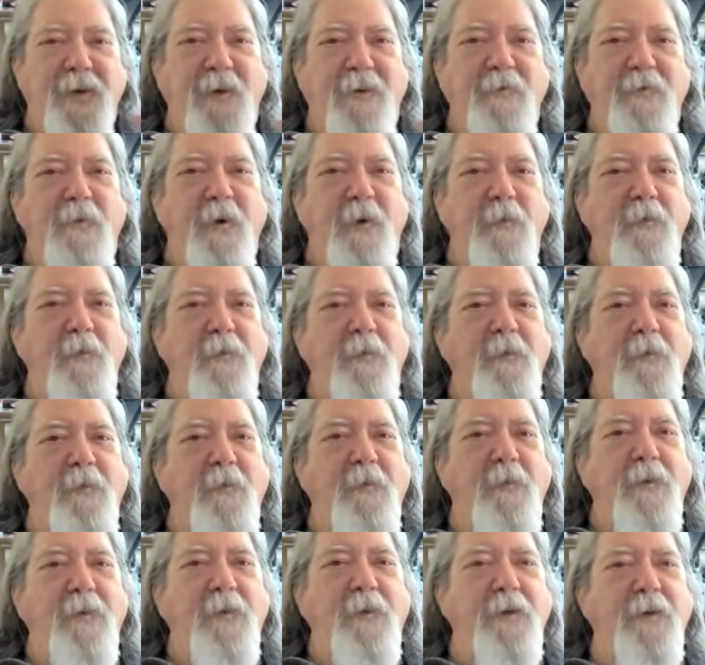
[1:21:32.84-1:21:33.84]
from
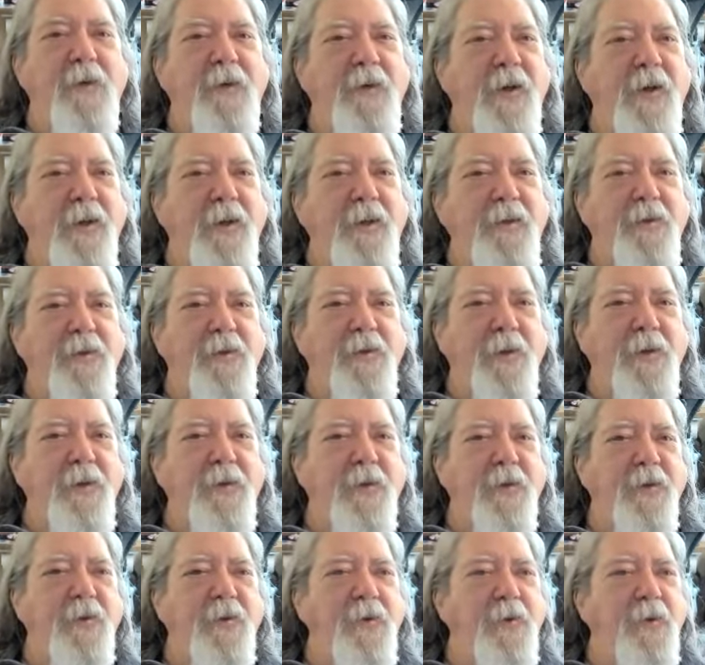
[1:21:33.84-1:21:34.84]
the nice
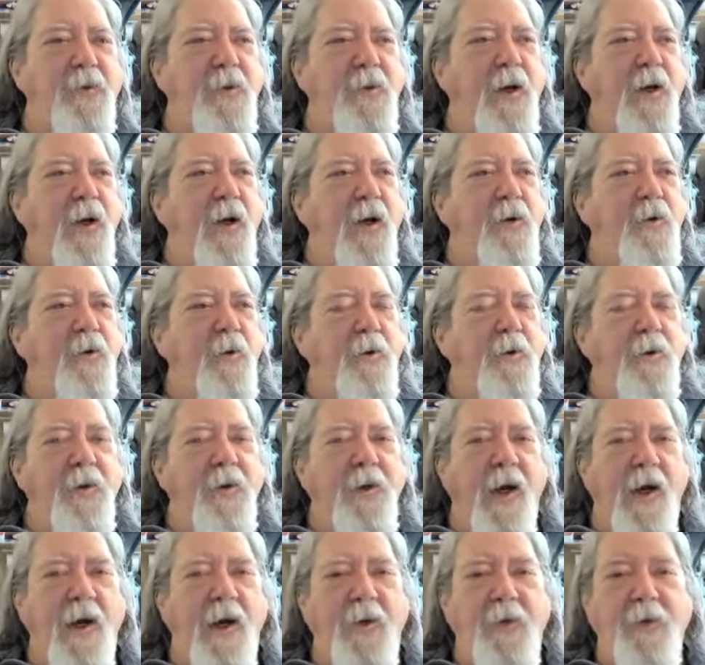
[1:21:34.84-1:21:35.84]
seat that you got, or the
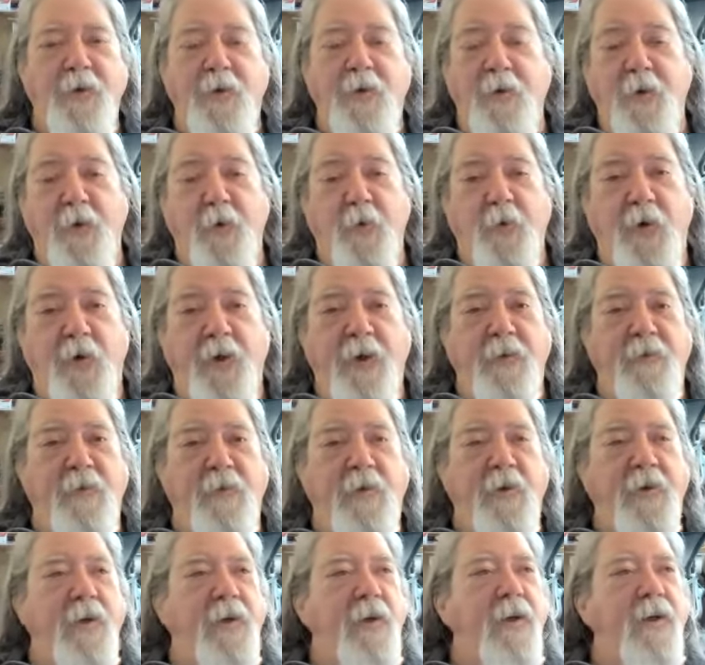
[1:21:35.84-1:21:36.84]
concert, or
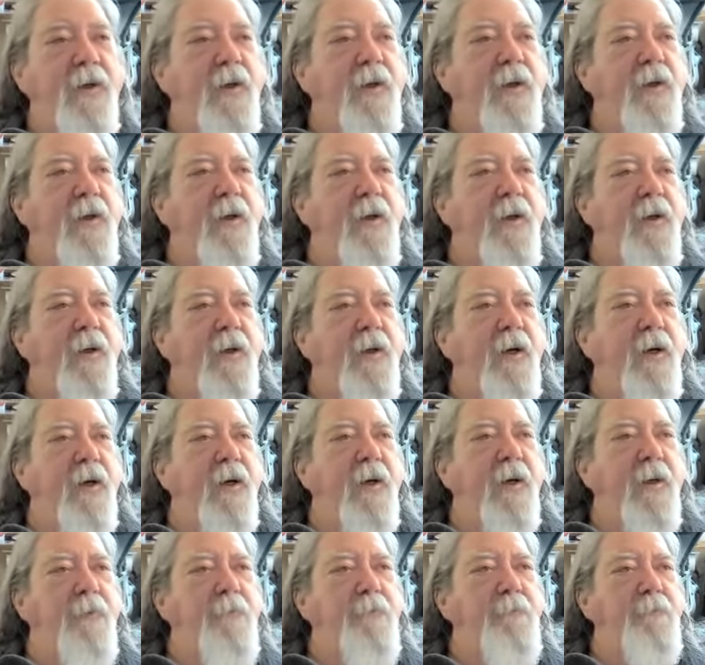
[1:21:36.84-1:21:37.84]
whatever.
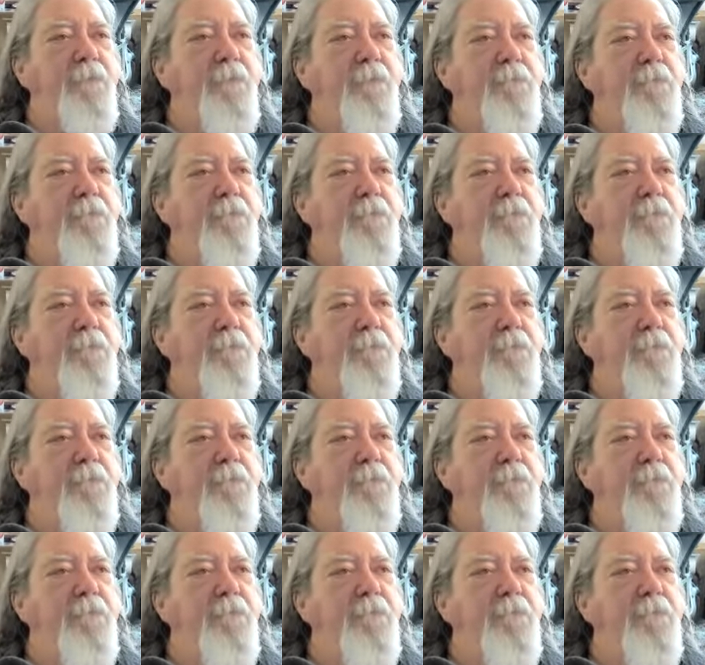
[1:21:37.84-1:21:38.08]
Um,